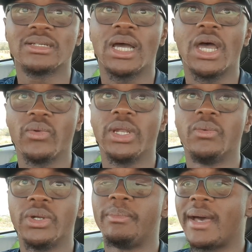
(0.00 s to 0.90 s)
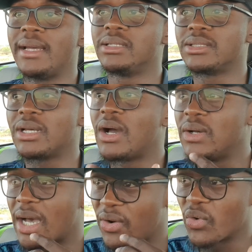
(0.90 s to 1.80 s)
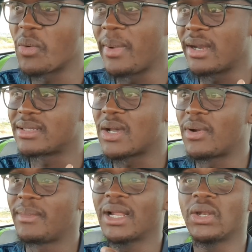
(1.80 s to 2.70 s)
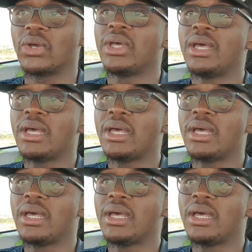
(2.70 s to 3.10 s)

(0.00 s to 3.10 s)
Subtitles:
I really would buy it. I'd recommend it. So I would have like, look,